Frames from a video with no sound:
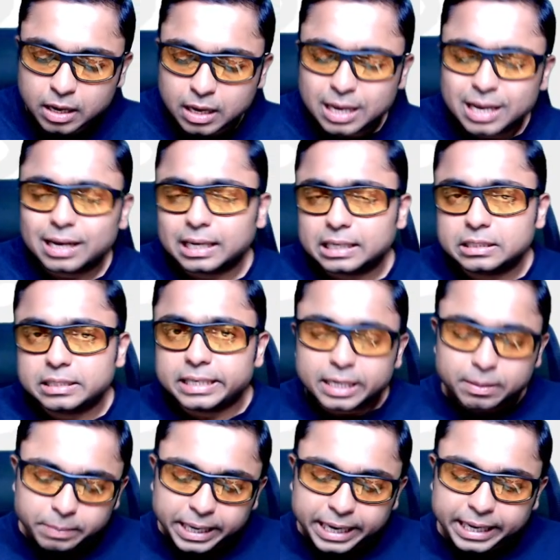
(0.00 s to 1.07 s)
Crusting and
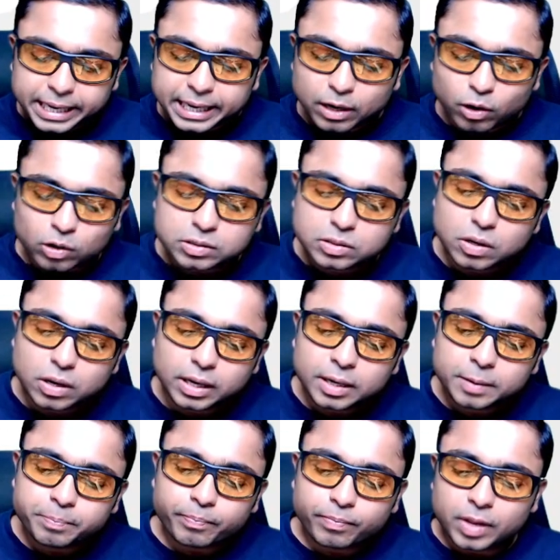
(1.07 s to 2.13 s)
bleeding can also occur.
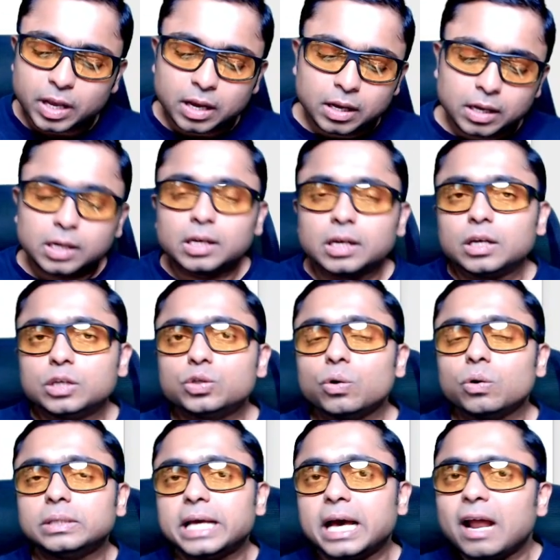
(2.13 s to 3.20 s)
So
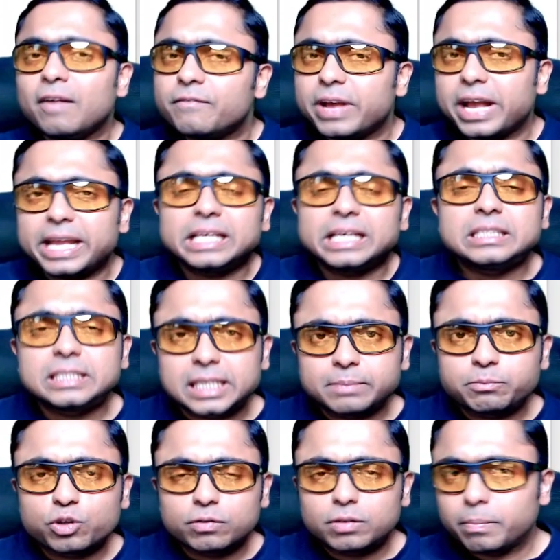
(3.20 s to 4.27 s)
there are various types of
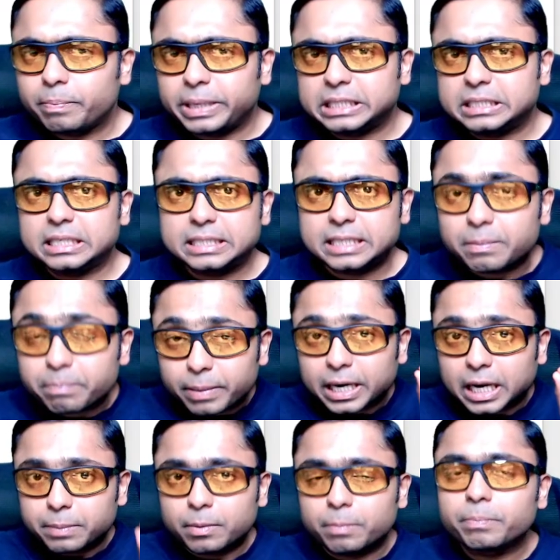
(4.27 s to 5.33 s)
the BCC, but
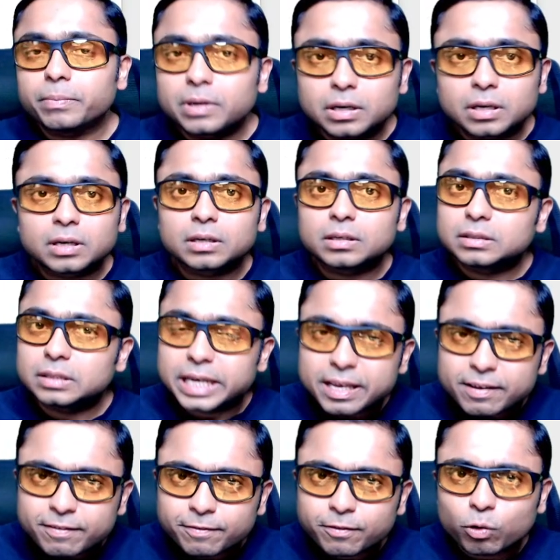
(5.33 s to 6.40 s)
remember,
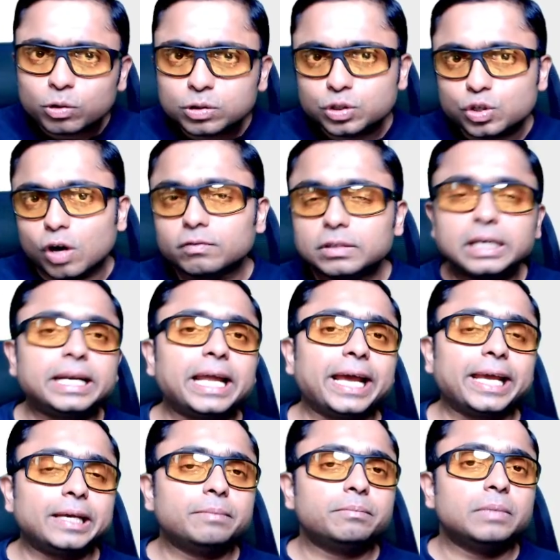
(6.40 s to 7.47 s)
3/4 of the
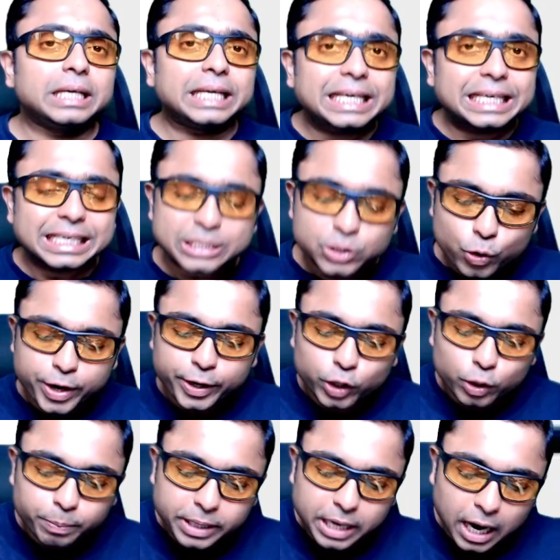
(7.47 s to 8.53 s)
time it is going to be
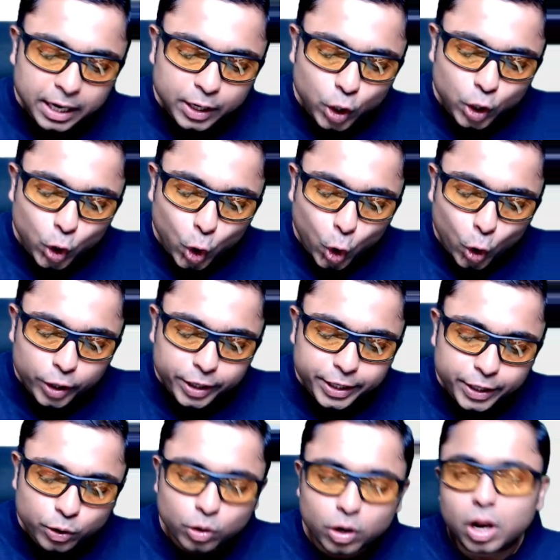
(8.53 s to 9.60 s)
a
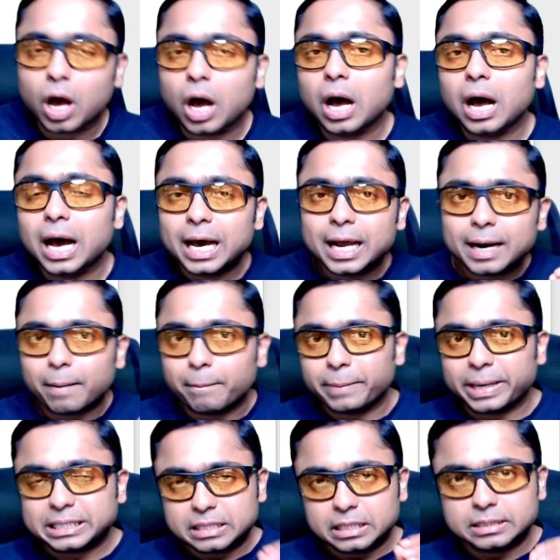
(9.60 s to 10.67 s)
nodular
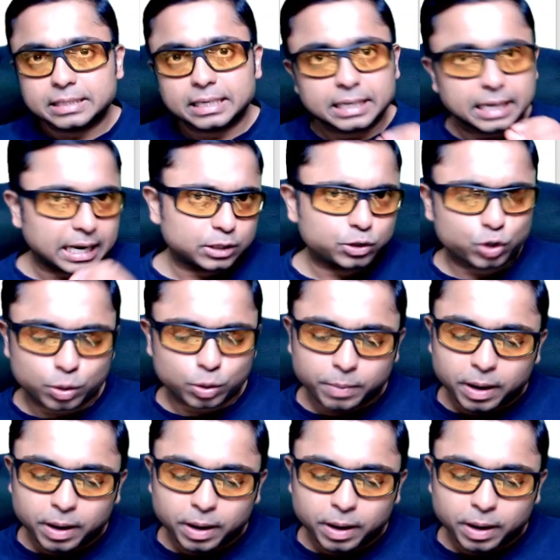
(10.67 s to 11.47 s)
basal cell carcinoma.